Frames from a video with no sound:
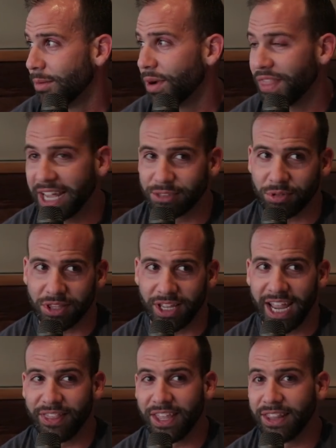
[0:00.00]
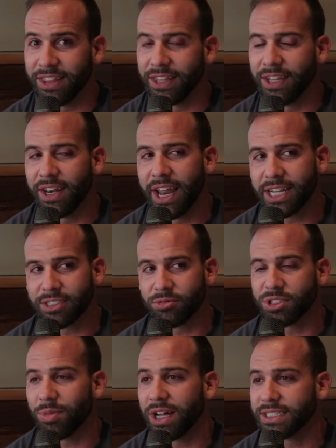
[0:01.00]
But that's what and then the next
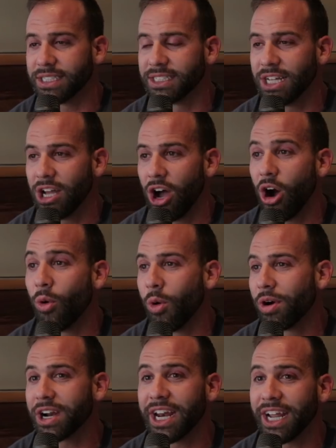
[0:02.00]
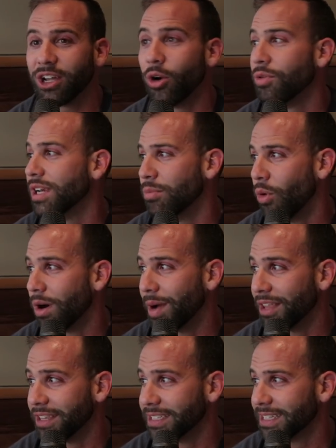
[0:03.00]
response is, oh, well, where can I go read more
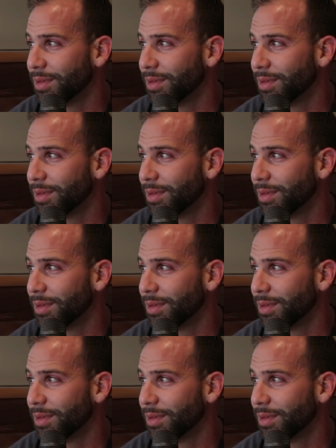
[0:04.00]
about this?